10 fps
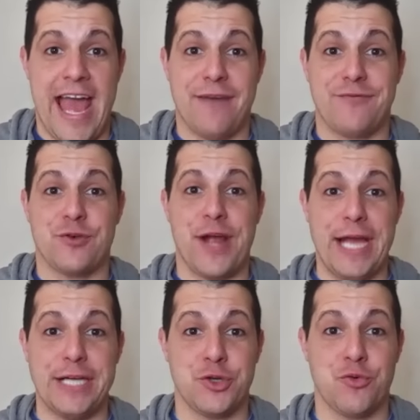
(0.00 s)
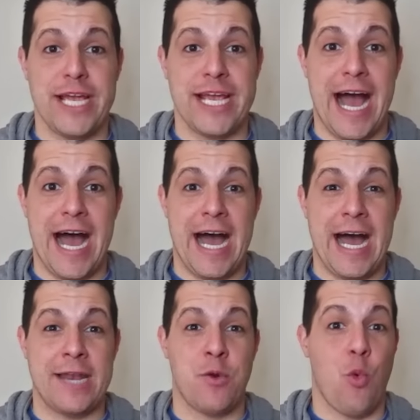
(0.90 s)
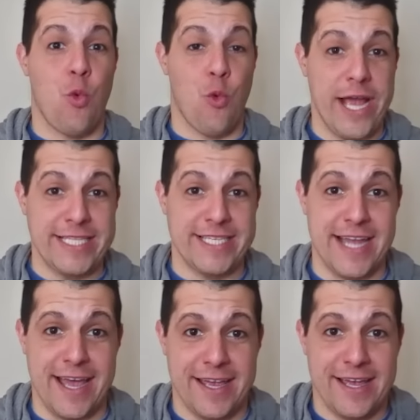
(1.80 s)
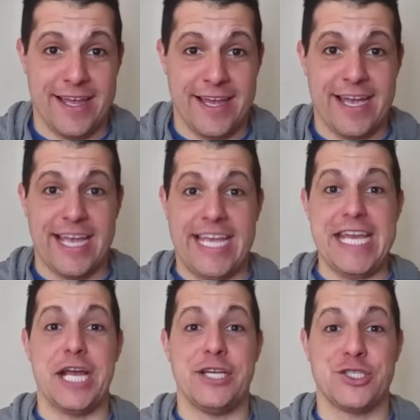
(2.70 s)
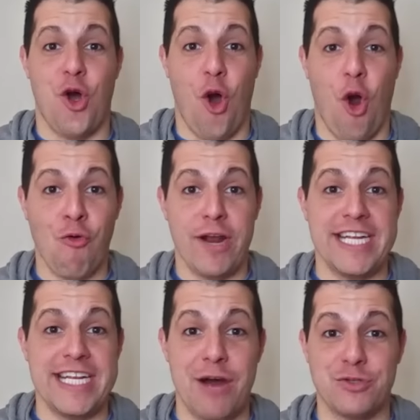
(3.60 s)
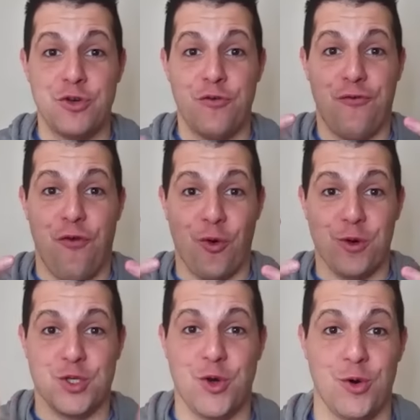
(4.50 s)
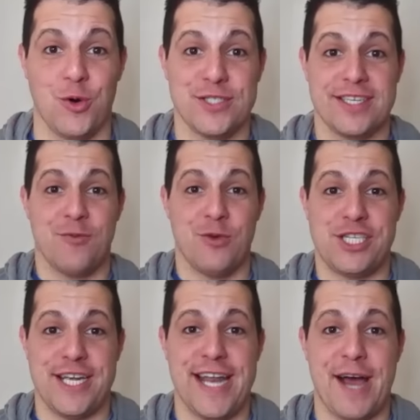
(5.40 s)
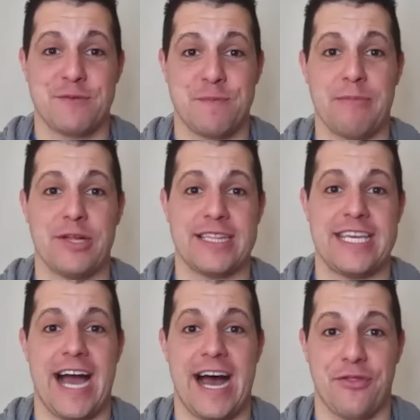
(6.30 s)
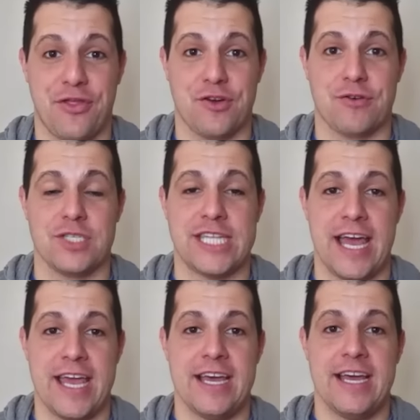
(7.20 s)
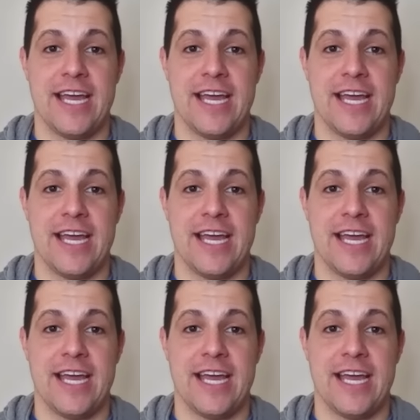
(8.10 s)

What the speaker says: After entering on Wednesday, he is already down to four schools, which he announced publicly on Thursday.